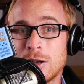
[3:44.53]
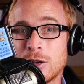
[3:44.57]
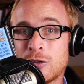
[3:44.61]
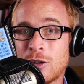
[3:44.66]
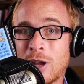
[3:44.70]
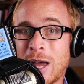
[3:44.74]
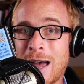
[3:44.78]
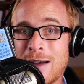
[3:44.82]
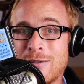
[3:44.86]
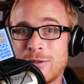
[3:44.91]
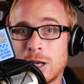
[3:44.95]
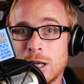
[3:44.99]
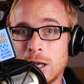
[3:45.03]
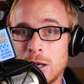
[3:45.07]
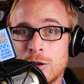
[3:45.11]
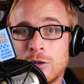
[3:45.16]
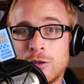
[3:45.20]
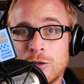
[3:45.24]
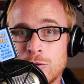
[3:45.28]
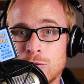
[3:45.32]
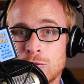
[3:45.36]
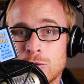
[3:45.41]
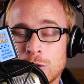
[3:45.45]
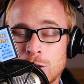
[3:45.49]

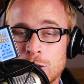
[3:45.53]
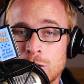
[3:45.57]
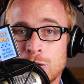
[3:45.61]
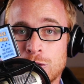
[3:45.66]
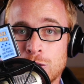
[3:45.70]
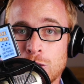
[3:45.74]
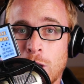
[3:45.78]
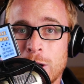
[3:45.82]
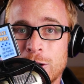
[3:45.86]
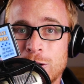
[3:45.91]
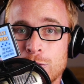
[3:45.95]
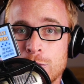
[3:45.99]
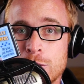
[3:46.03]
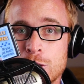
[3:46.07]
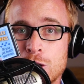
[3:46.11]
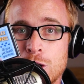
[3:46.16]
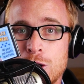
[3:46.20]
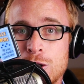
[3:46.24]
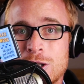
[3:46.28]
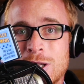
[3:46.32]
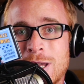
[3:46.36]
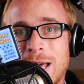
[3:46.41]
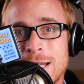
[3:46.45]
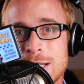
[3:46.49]
to
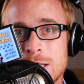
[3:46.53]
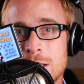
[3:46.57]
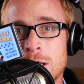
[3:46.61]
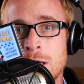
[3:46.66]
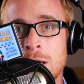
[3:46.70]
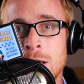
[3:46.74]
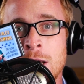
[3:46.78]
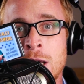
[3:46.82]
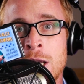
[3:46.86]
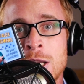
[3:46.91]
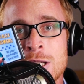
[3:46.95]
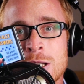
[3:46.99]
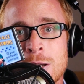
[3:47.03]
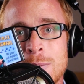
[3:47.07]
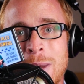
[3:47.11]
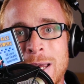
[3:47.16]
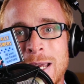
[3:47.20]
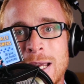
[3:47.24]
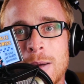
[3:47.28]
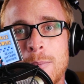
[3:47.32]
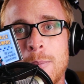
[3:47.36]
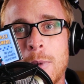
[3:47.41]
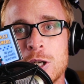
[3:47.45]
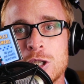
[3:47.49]
reduce that to
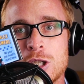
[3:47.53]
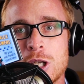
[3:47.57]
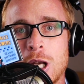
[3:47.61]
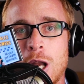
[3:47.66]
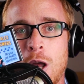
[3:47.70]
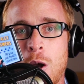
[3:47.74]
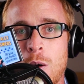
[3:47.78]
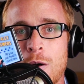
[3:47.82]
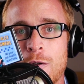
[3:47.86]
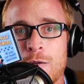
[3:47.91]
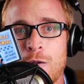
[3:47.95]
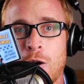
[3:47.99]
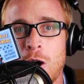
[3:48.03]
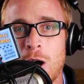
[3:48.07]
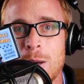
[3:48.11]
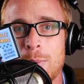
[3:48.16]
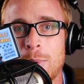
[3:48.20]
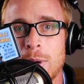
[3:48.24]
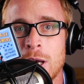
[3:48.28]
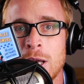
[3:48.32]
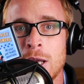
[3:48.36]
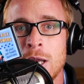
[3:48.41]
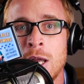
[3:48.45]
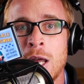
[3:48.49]
make a much lower
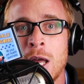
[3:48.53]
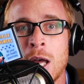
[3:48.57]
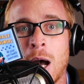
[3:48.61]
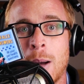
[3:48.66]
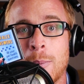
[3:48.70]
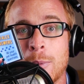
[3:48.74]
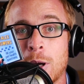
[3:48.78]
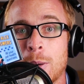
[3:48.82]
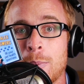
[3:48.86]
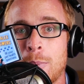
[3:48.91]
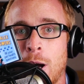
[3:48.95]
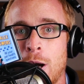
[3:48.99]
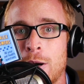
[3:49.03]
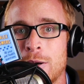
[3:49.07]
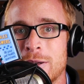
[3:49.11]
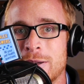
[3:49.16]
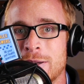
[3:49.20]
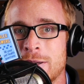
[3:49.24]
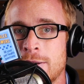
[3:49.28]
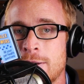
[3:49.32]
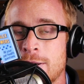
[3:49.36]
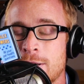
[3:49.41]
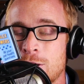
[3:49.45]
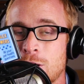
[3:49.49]
fibre
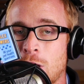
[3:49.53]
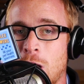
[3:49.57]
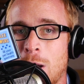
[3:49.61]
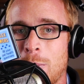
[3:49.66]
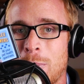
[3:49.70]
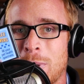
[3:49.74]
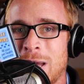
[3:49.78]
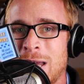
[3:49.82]
component in the diet.